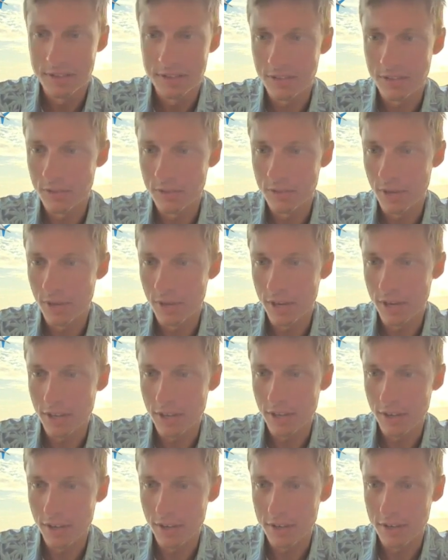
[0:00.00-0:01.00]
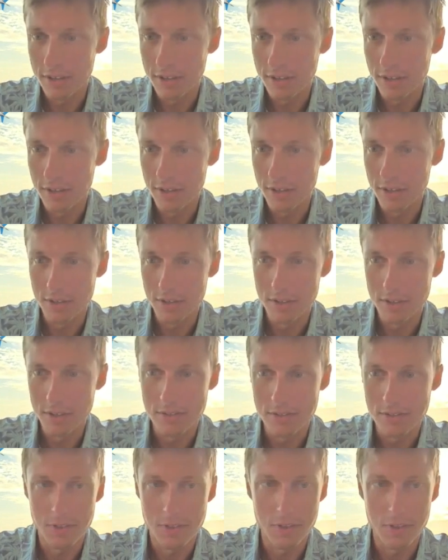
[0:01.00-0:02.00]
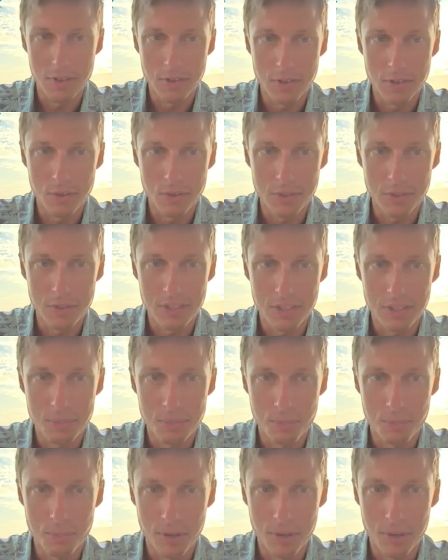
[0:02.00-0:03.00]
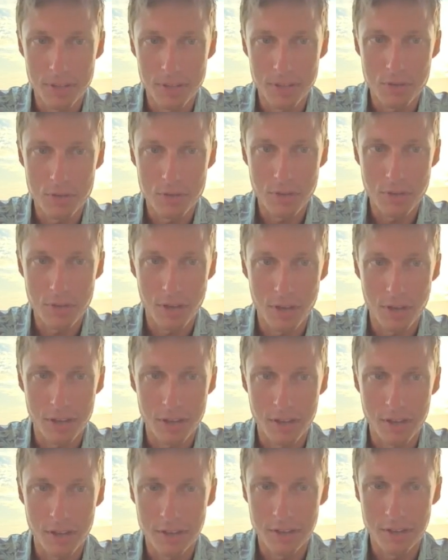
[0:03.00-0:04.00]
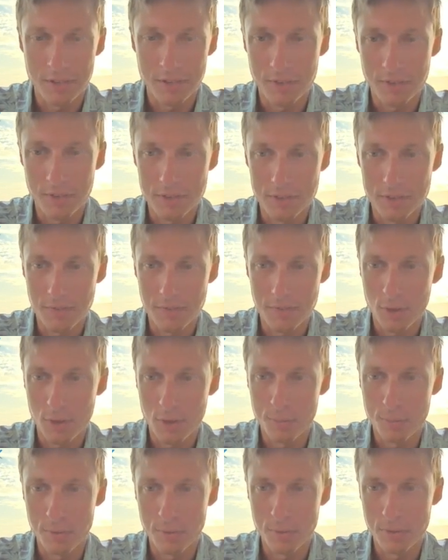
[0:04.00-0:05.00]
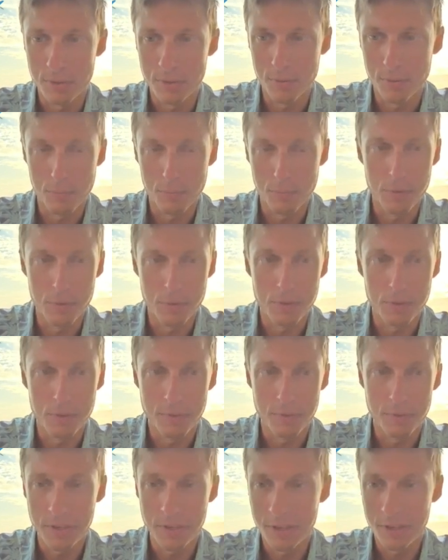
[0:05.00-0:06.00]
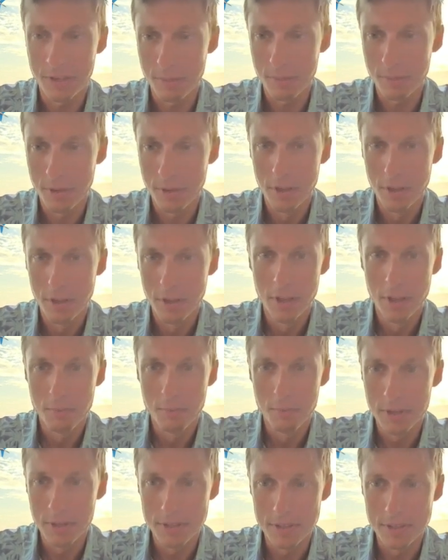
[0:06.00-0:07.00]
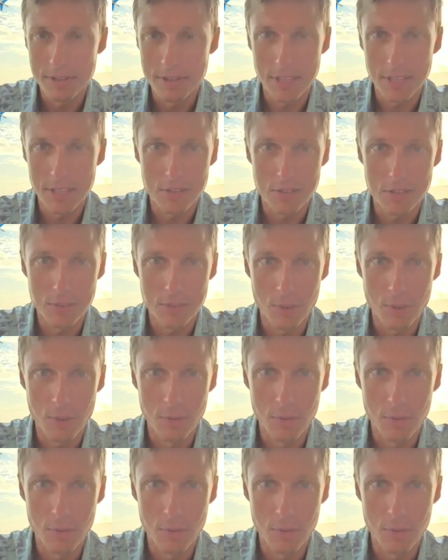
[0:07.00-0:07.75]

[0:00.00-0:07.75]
icon here, it's a little Git branch icon. If you're a developer, you're familiar with GitHub. It takes you over to